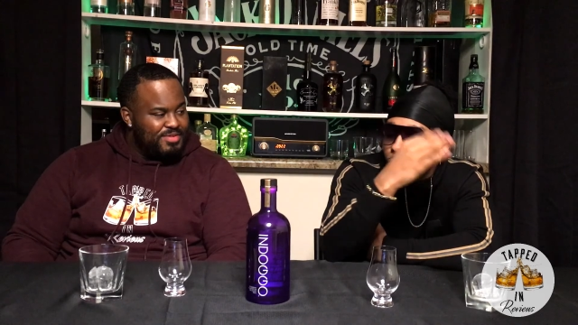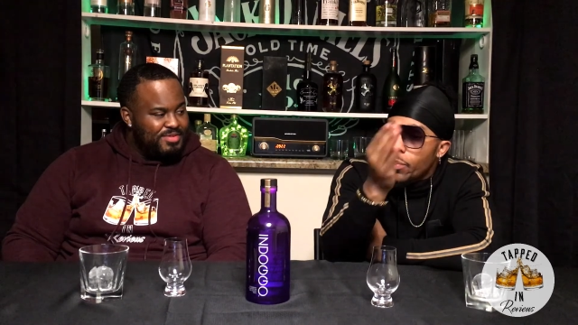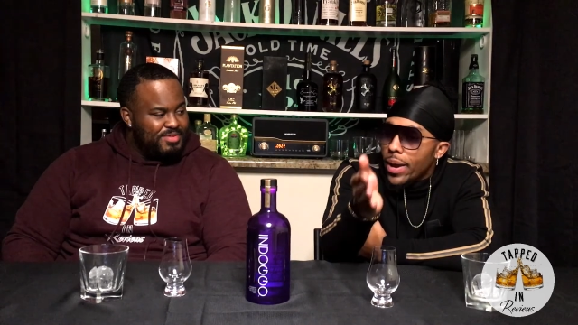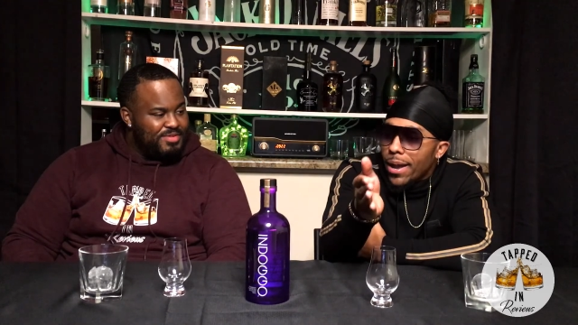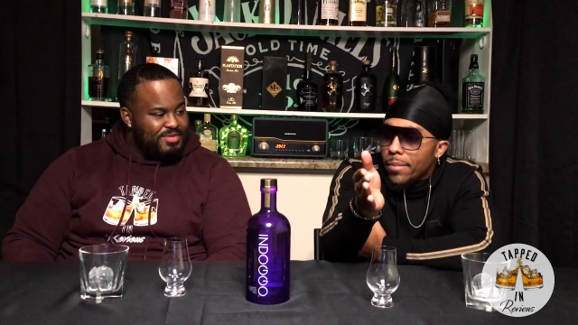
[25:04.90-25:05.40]
Speaker 1: you
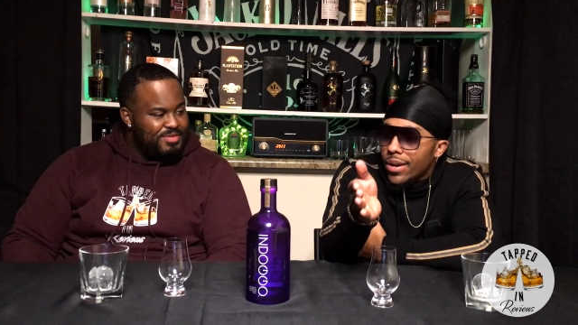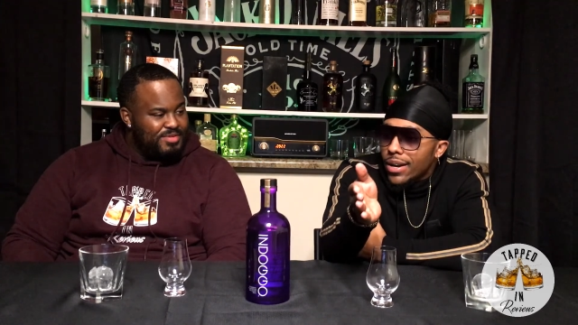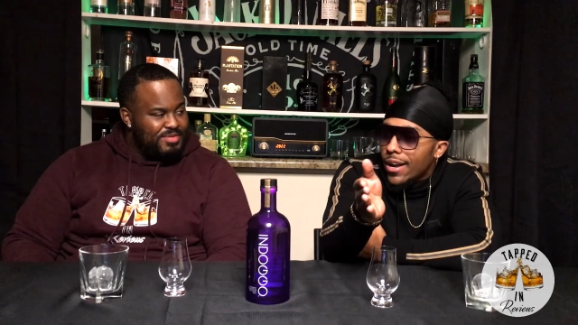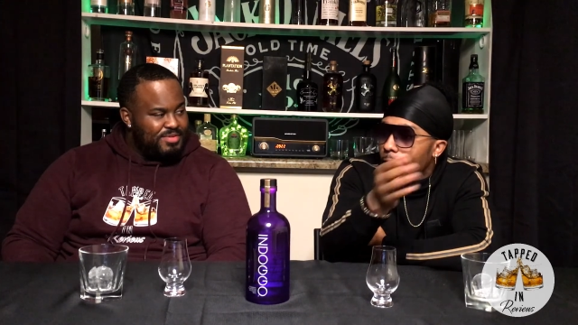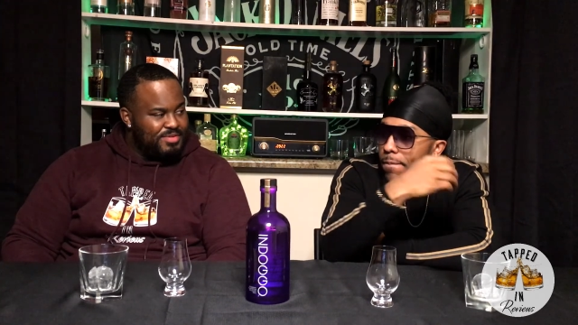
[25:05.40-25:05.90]
pay me or
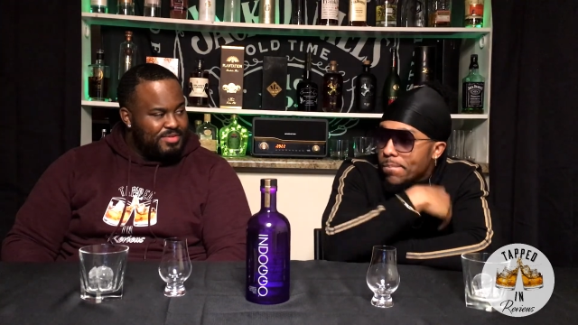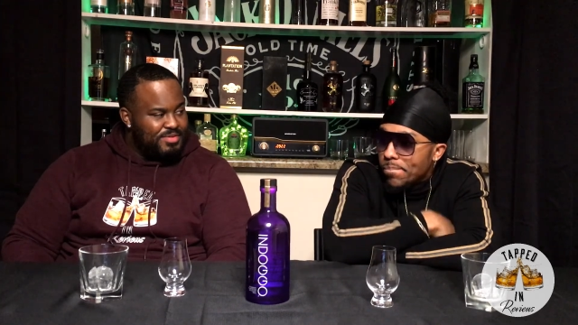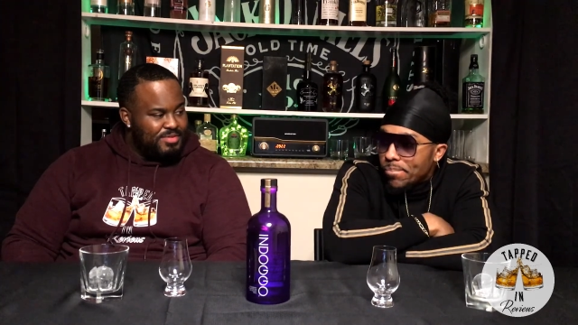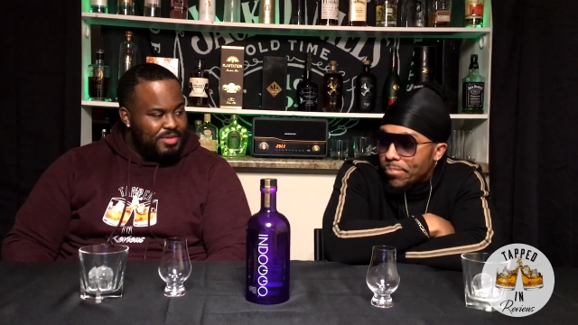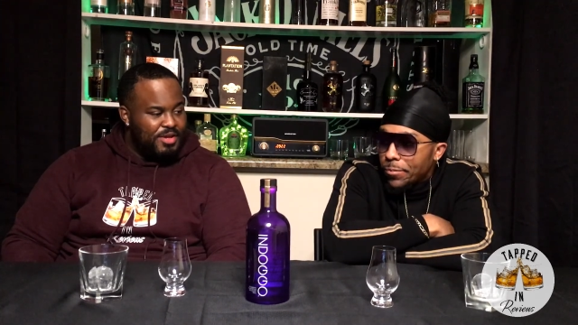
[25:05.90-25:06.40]
not.
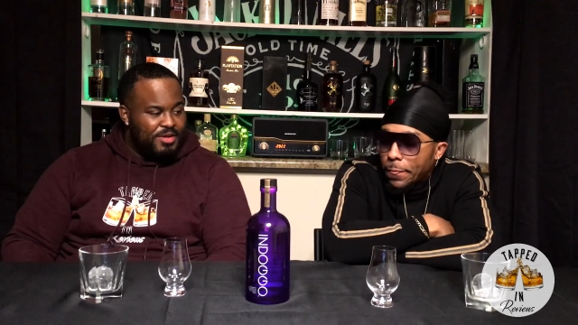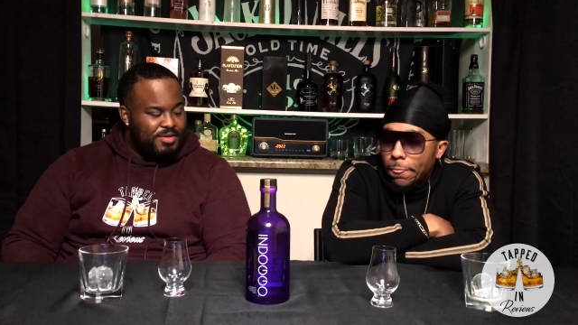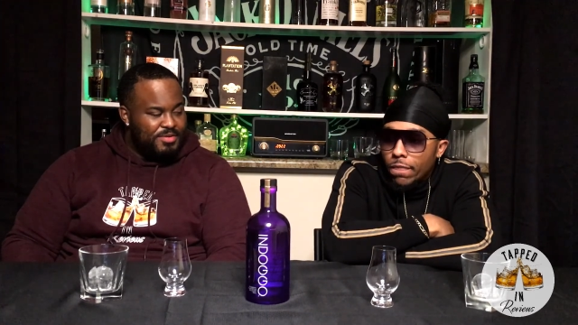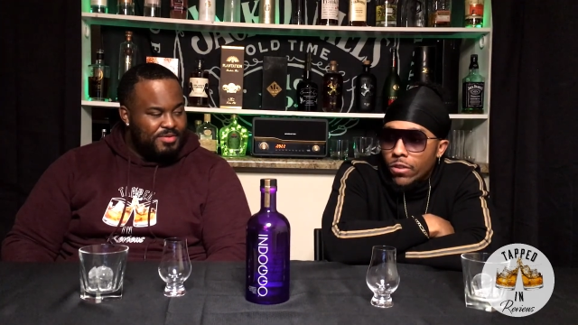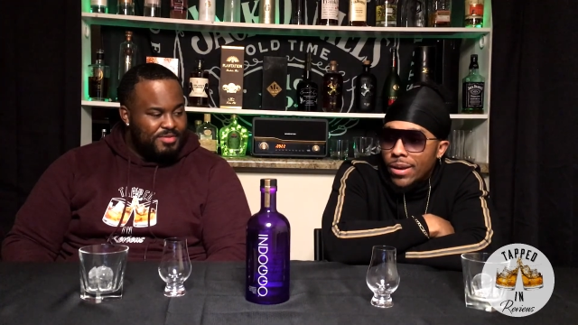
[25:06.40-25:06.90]
Yeah.
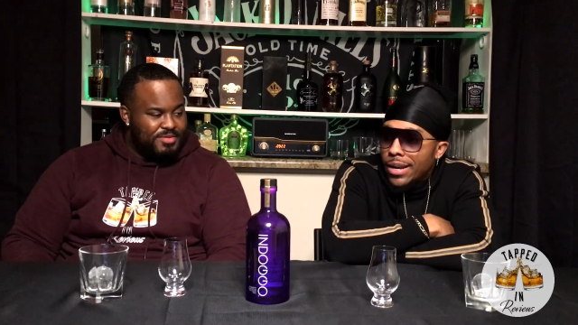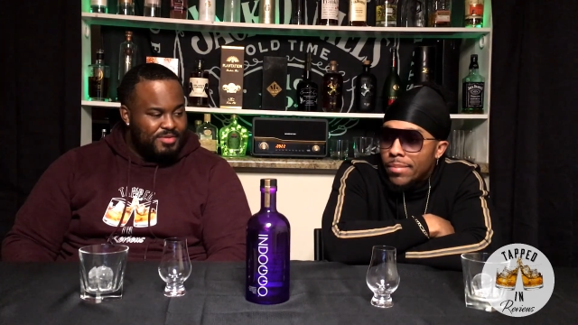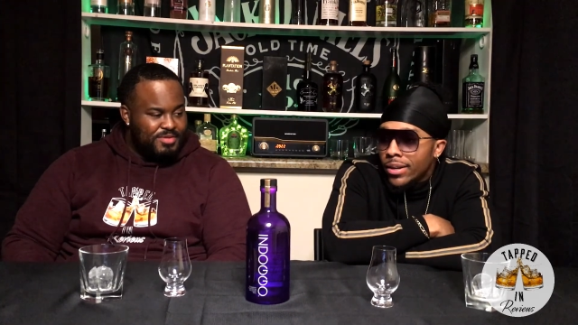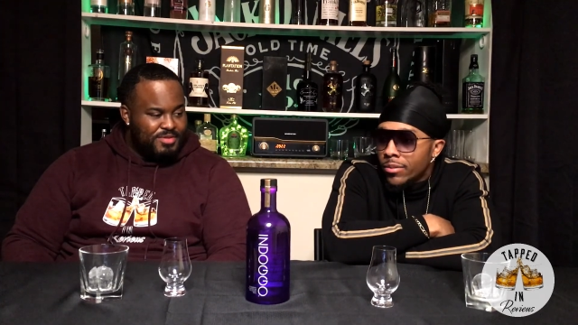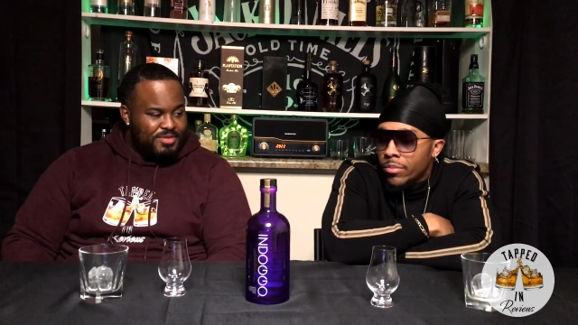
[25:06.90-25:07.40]
You know, ain't
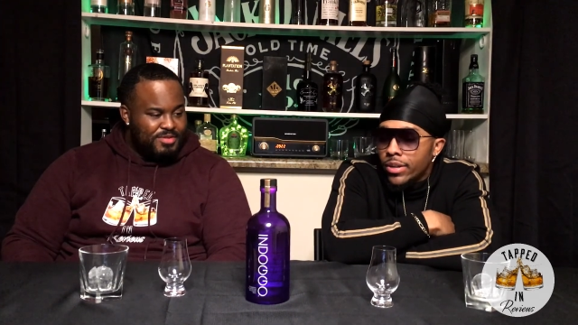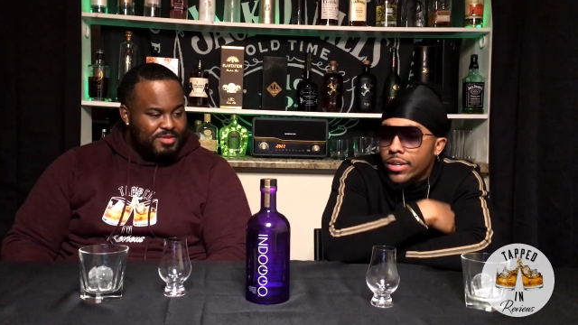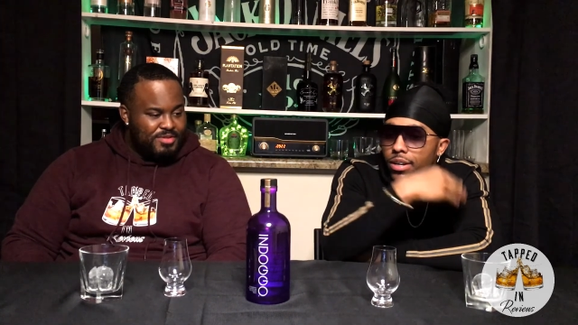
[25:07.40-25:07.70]
about the money.